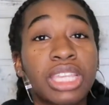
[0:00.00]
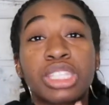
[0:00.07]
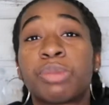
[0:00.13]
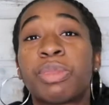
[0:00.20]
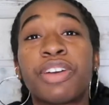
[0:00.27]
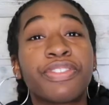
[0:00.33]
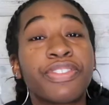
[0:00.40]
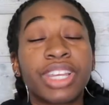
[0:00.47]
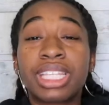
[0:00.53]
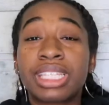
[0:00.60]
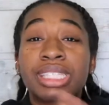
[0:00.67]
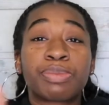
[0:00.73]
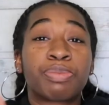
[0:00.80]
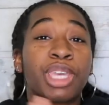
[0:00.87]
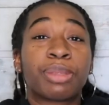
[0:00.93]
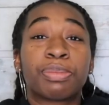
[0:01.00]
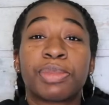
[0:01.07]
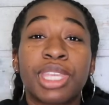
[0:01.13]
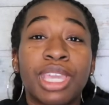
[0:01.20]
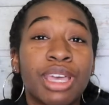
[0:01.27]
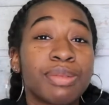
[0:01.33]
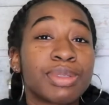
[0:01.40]
So my friends picked
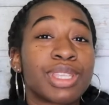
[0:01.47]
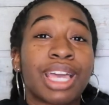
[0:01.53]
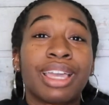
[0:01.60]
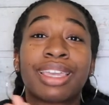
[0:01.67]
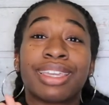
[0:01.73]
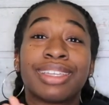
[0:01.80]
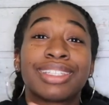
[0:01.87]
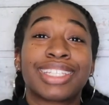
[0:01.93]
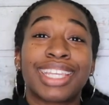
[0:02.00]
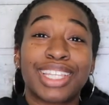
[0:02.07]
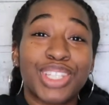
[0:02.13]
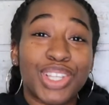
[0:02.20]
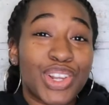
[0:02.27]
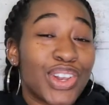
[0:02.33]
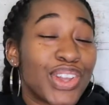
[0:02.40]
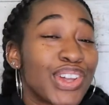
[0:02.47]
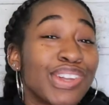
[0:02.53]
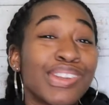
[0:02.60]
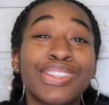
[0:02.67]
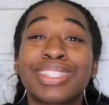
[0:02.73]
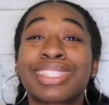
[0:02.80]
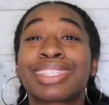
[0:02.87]
me up so I get a change of
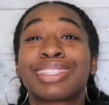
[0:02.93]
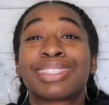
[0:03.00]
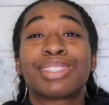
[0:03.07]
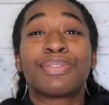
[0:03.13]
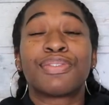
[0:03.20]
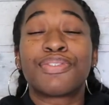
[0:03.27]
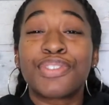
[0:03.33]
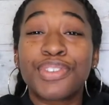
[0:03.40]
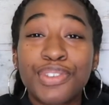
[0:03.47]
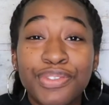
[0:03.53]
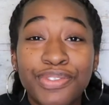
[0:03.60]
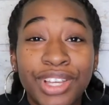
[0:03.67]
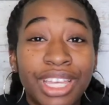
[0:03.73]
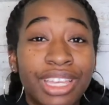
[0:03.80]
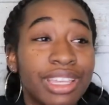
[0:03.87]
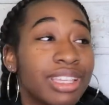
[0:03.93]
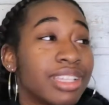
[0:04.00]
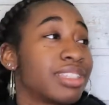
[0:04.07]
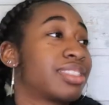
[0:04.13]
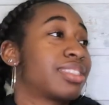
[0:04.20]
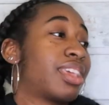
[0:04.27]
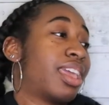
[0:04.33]
clothes, some food for
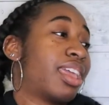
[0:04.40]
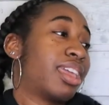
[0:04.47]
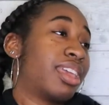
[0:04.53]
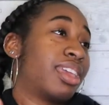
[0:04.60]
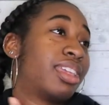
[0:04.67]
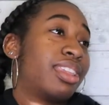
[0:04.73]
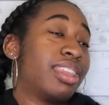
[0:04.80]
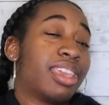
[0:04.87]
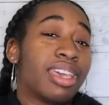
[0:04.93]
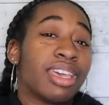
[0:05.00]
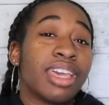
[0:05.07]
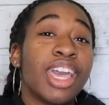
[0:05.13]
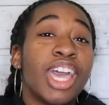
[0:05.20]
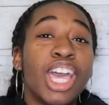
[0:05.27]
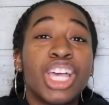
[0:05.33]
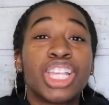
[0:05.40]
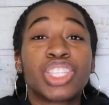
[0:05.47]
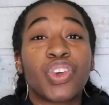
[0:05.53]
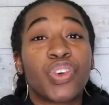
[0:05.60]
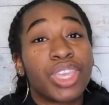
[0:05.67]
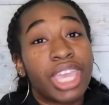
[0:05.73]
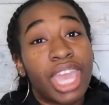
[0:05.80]
us, and yeah.
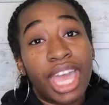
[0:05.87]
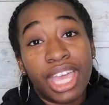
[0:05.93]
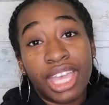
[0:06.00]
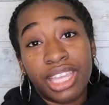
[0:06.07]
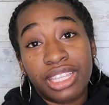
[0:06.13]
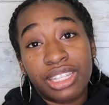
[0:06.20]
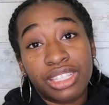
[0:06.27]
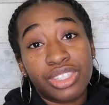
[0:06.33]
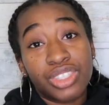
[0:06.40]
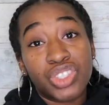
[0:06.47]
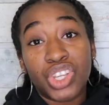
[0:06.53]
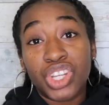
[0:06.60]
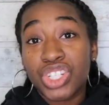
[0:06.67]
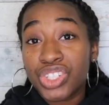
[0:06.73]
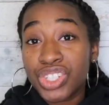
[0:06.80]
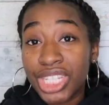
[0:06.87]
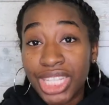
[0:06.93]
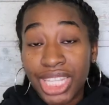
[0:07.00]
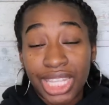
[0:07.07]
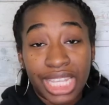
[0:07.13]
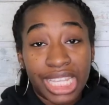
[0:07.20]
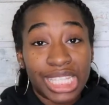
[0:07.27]
So he had surgery
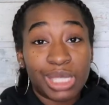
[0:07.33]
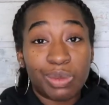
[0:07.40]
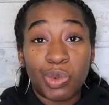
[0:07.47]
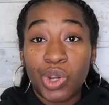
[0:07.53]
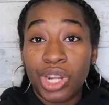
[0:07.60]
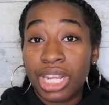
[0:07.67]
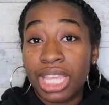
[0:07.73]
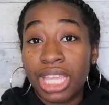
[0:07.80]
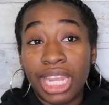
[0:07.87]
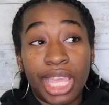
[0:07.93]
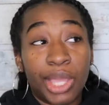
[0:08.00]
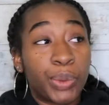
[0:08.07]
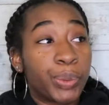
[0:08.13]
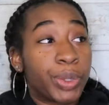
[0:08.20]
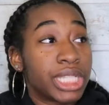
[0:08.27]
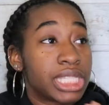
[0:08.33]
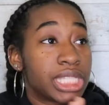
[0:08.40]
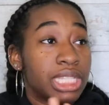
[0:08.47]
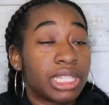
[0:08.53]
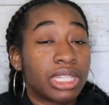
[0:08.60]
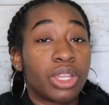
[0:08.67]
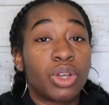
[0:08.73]
the next morning. It
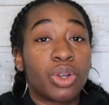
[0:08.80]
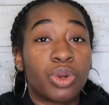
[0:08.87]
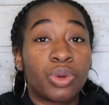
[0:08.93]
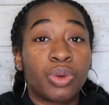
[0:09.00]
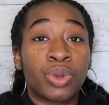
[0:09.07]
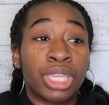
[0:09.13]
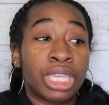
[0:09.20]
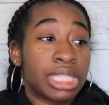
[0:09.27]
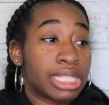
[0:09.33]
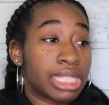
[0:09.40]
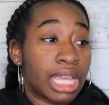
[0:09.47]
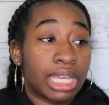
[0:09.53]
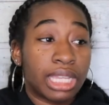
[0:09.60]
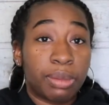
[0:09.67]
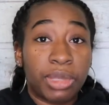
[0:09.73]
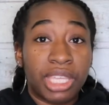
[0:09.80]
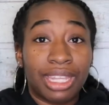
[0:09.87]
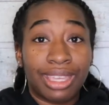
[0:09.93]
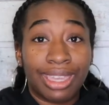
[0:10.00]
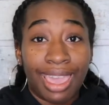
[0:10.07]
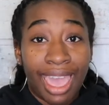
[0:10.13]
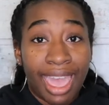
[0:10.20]
wasn't no, he's not gonna be
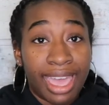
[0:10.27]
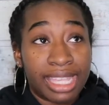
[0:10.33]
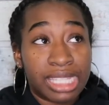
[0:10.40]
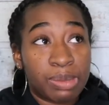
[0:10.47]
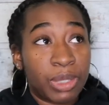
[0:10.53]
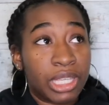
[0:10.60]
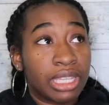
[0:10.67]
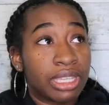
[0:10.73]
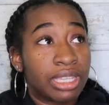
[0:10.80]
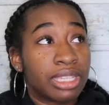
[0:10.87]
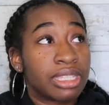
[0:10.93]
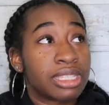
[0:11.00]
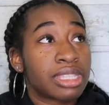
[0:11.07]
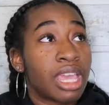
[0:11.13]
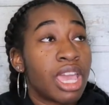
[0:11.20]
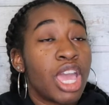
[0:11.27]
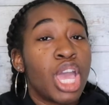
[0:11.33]
in a cast because